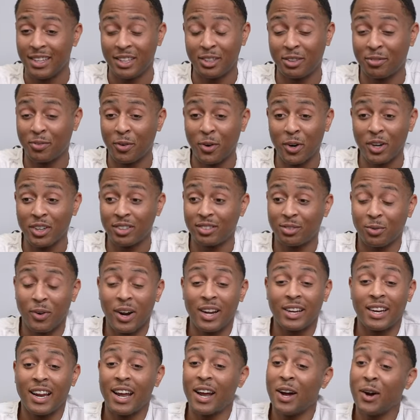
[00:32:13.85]
as far as
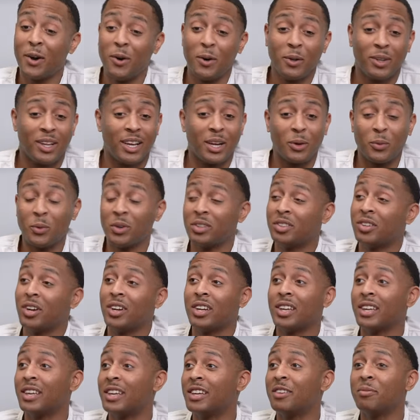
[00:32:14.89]
right now, like what
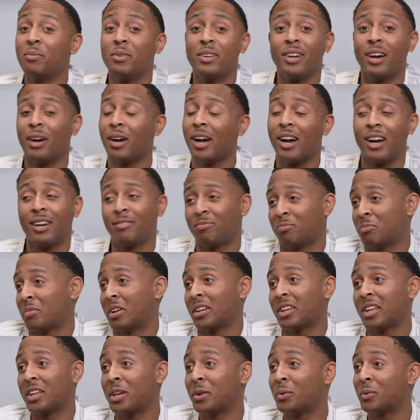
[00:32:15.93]
y'all can give me, I
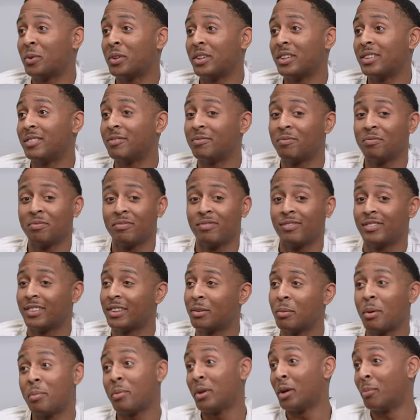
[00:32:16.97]
can't really.
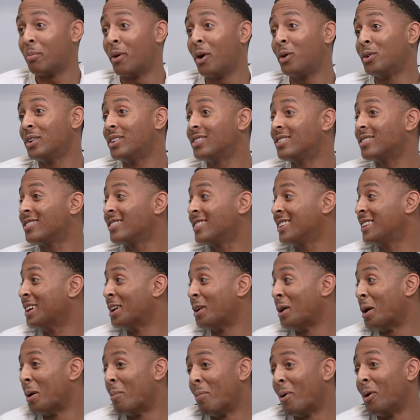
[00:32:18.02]
Maybe a bonus.
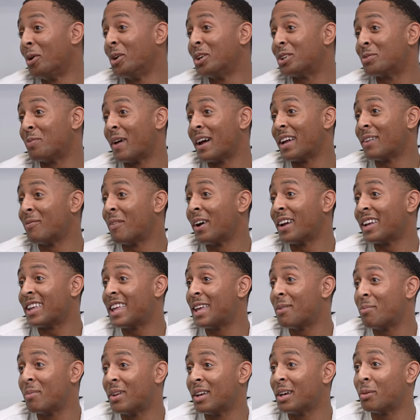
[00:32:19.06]
A bonus might
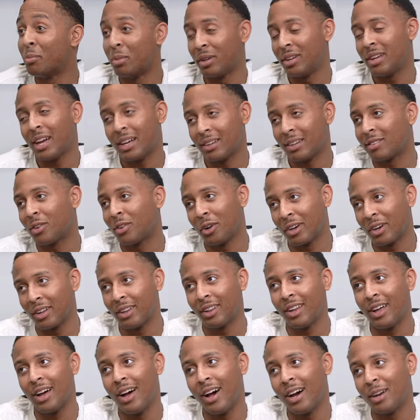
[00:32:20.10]
keep me in, but you had to talk a
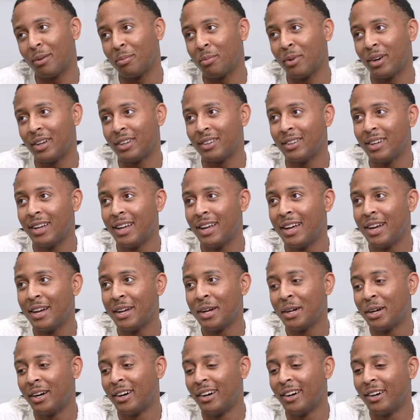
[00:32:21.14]
lot of money,
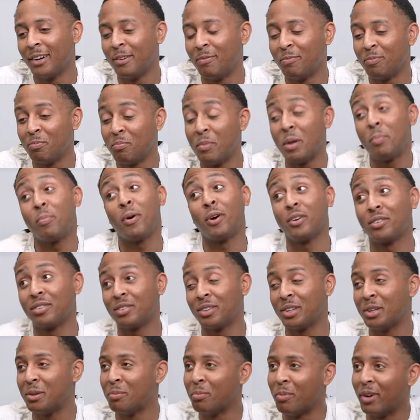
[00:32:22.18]
me
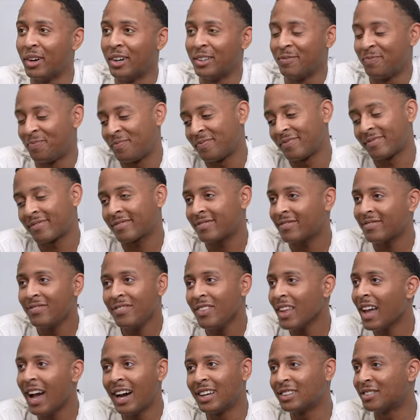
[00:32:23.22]
personally. But yeah,
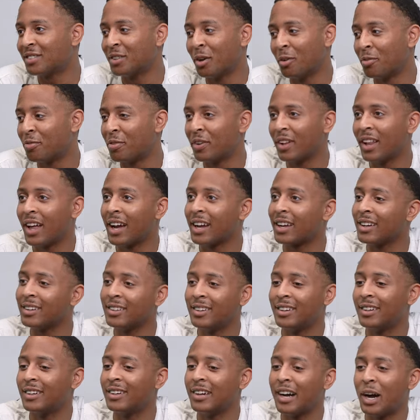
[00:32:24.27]
I just don't feel like
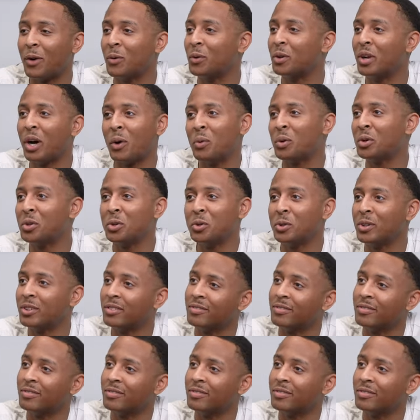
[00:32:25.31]
I would do